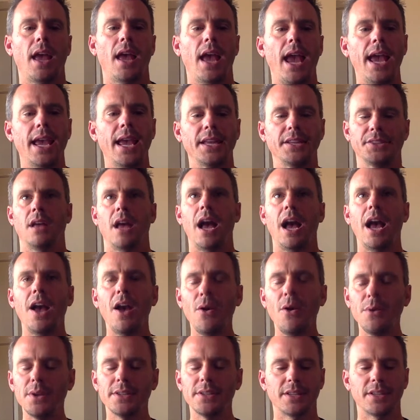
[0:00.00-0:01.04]
Eight, I
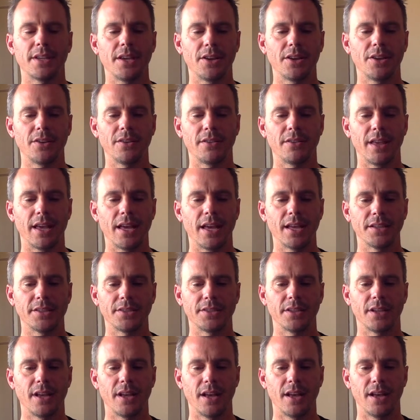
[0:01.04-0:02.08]
always hear that
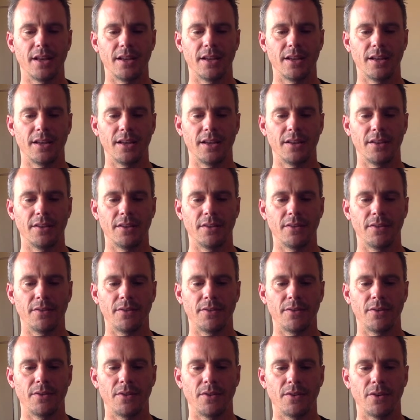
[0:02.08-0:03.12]

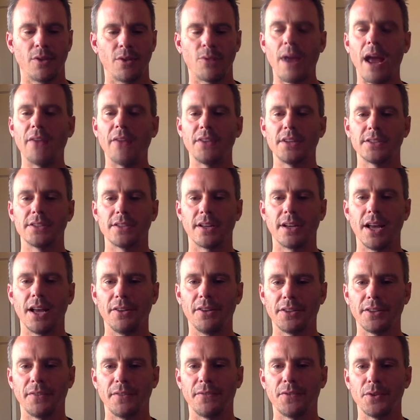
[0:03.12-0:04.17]
around these
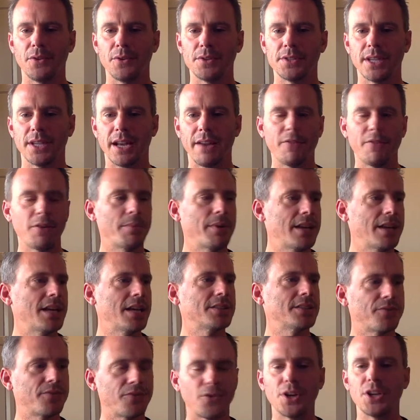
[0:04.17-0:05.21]
unhealthy foods that everybody
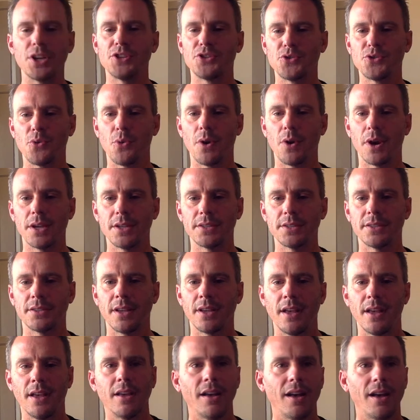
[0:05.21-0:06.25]
has free choice.
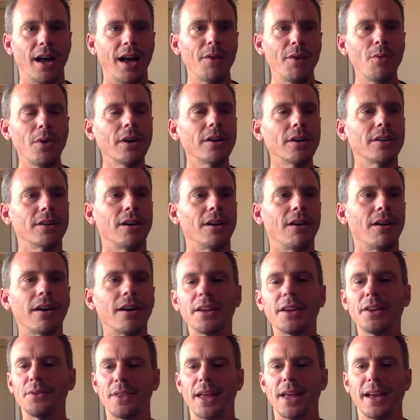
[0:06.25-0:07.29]
I want to
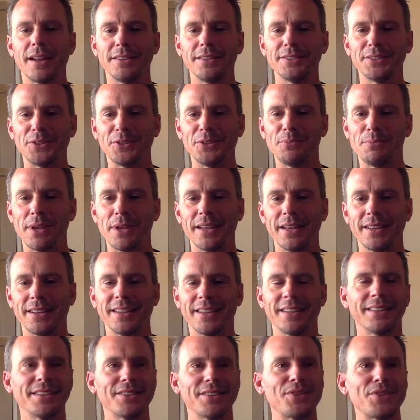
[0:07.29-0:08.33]
argue that a little bit
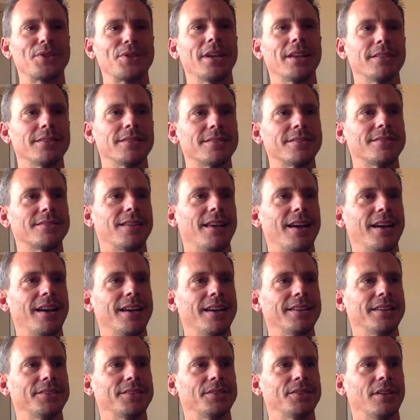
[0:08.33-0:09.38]
in the sense
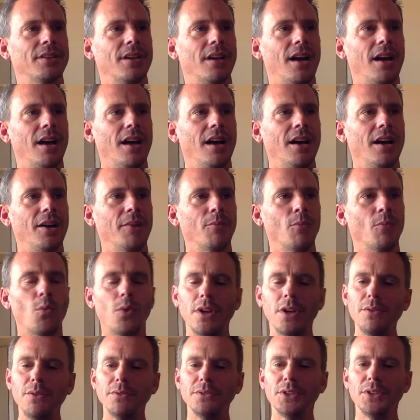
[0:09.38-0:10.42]
that when
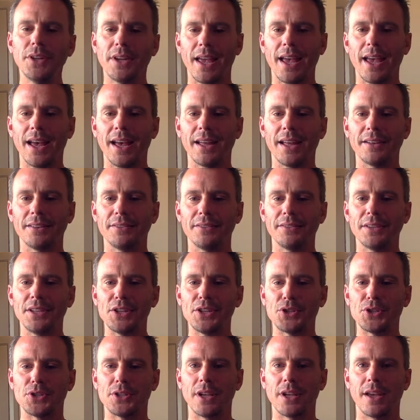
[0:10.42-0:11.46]
you look at,
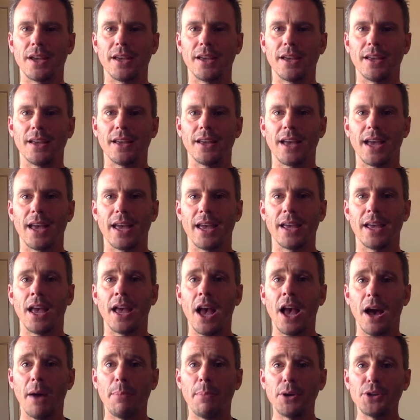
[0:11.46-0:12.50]
let's say,
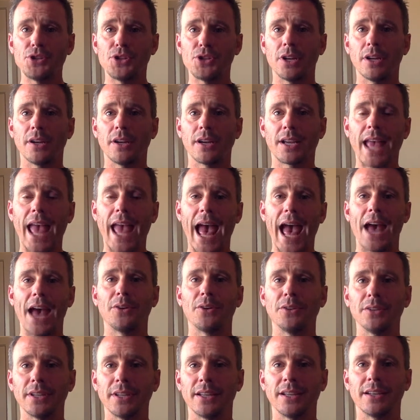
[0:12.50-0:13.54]
a bunch of
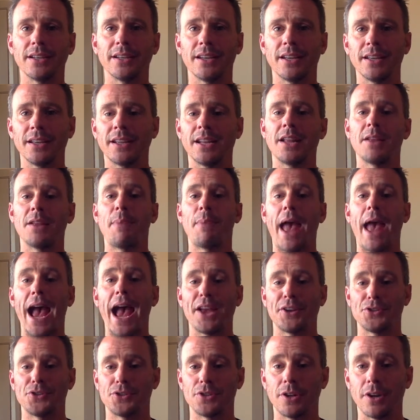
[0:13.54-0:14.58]
cattle in a
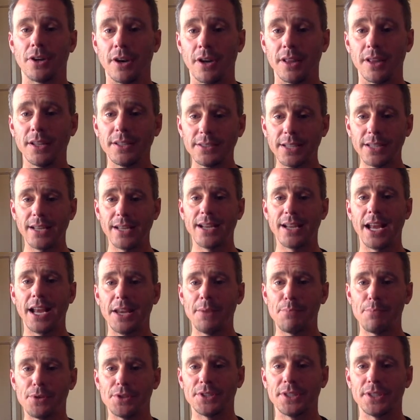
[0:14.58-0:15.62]
pasture, and let's say
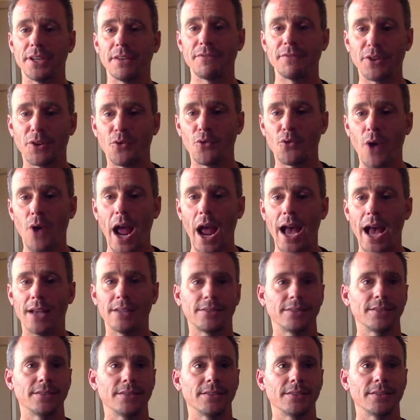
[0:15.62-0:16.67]
90% of the
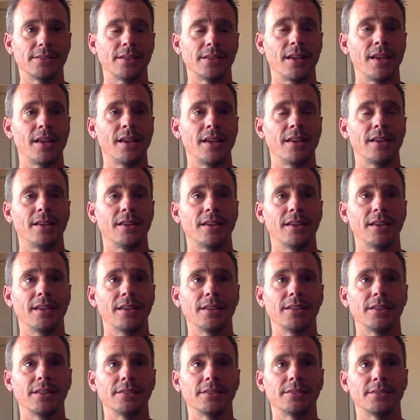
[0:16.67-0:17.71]
grass
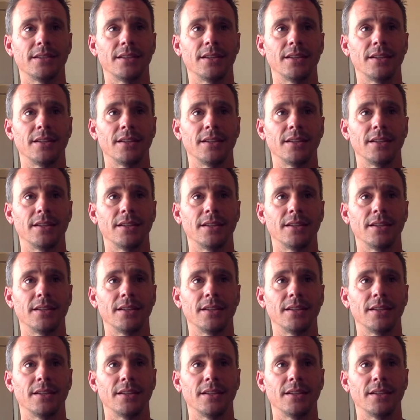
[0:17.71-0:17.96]
is